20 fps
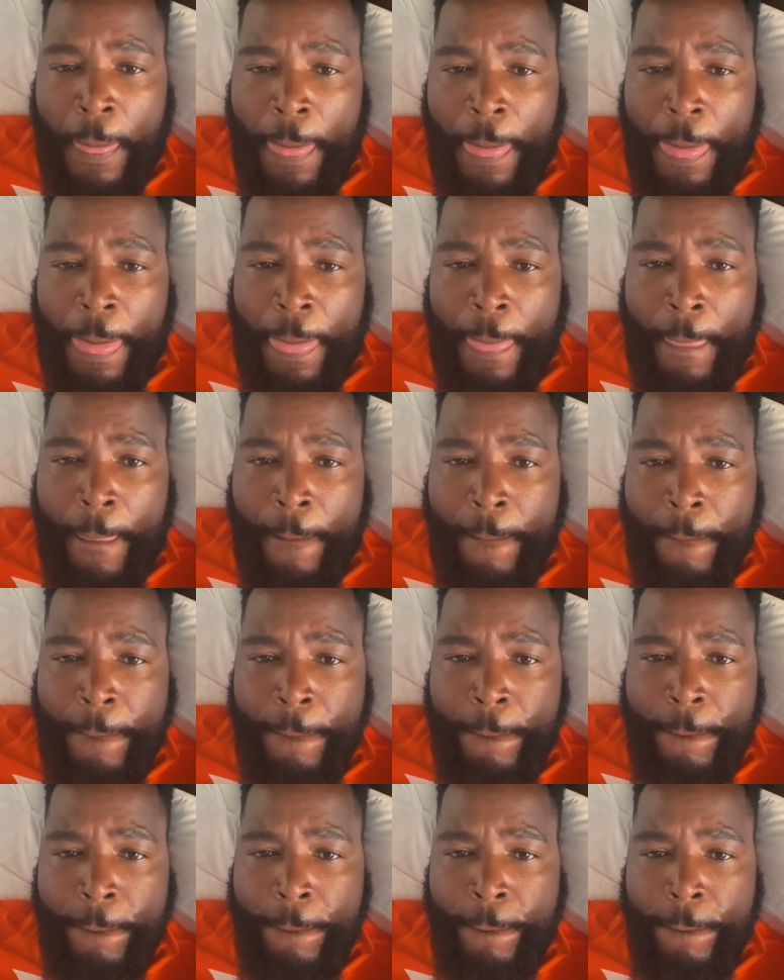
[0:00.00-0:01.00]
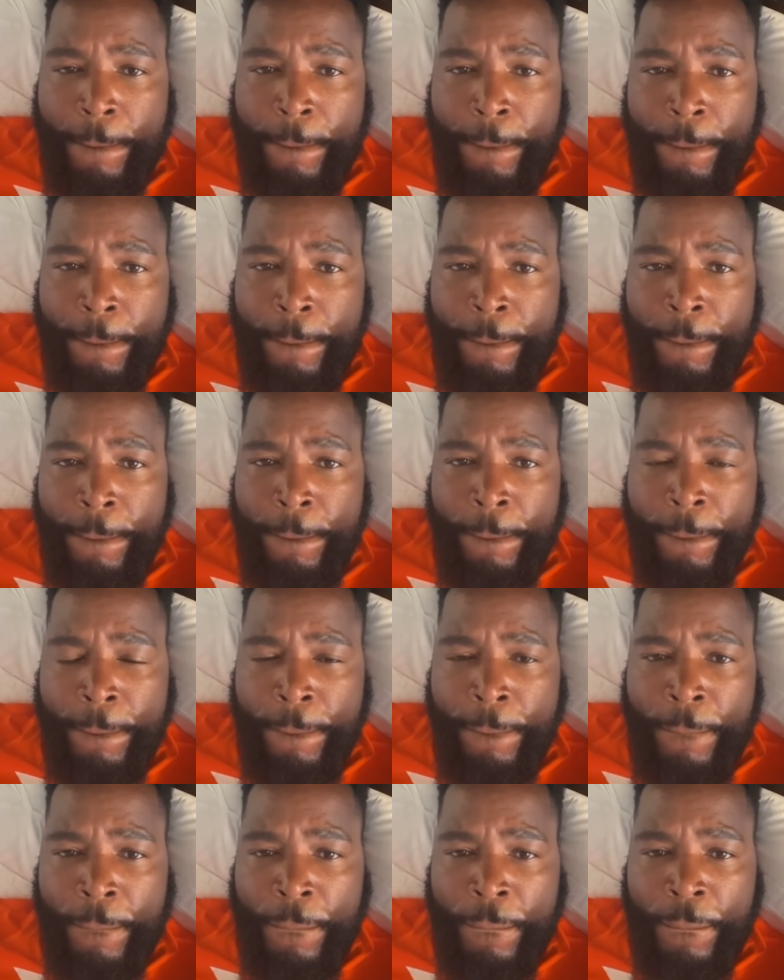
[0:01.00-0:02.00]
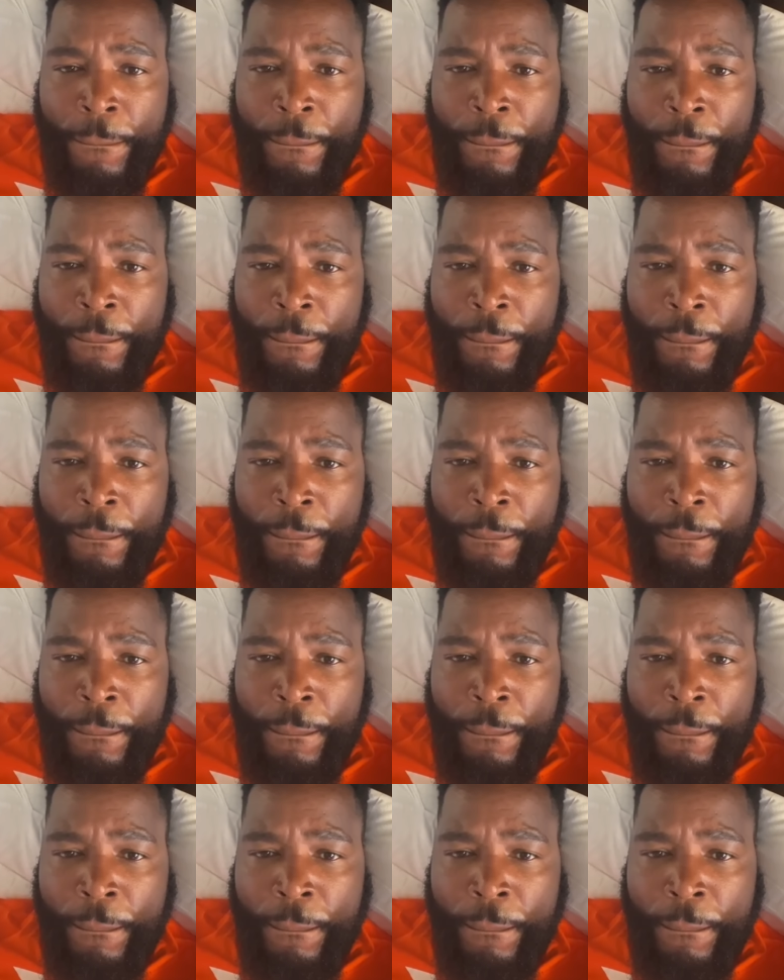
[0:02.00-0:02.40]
(no one is talking)